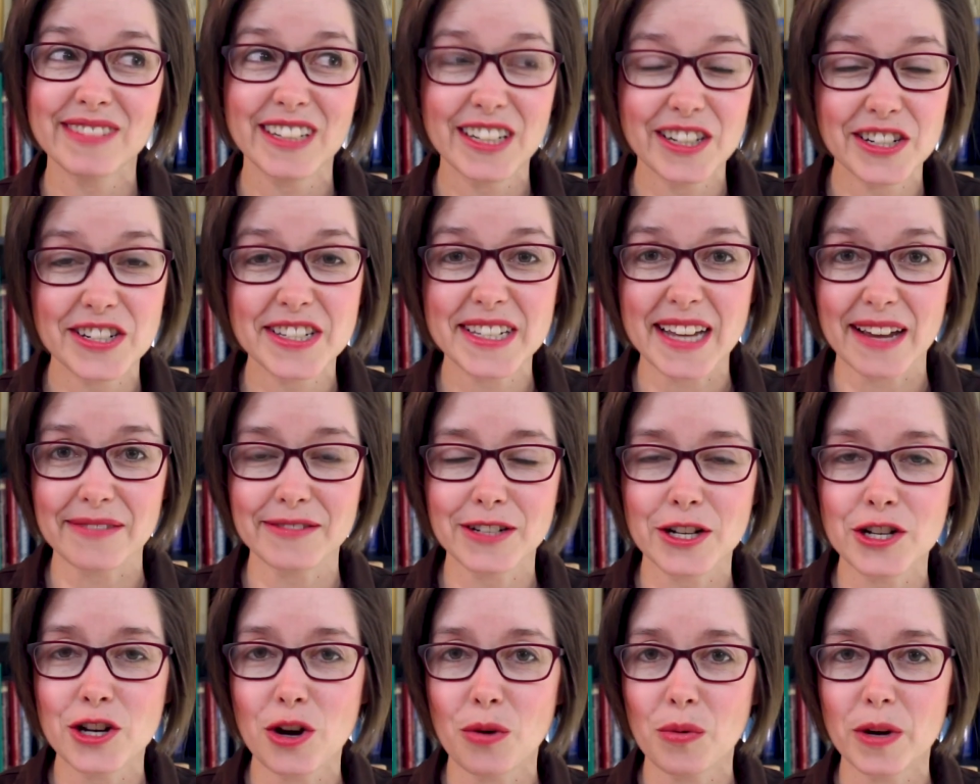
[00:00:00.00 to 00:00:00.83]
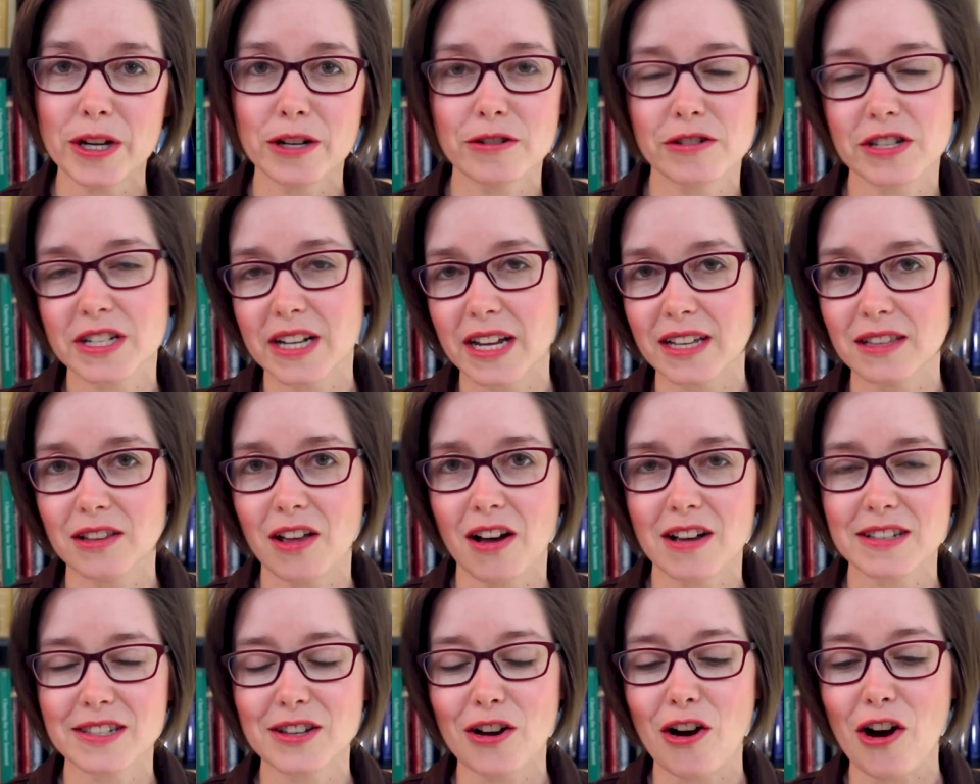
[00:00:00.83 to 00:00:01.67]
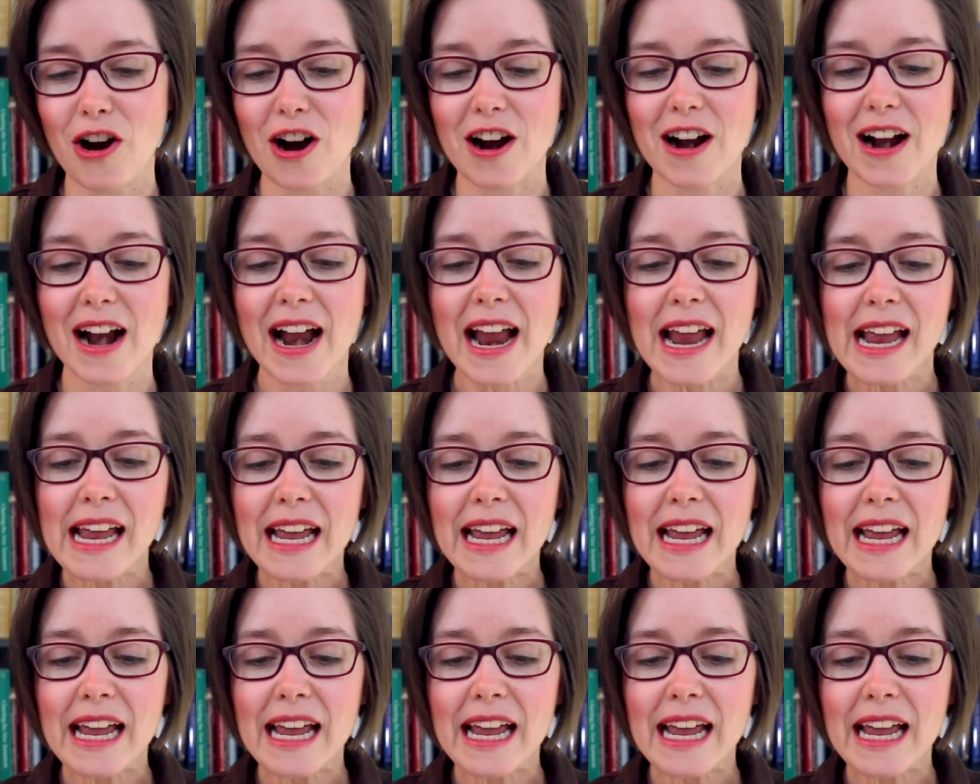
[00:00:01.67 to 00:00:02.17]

You just have to know what your state laws are.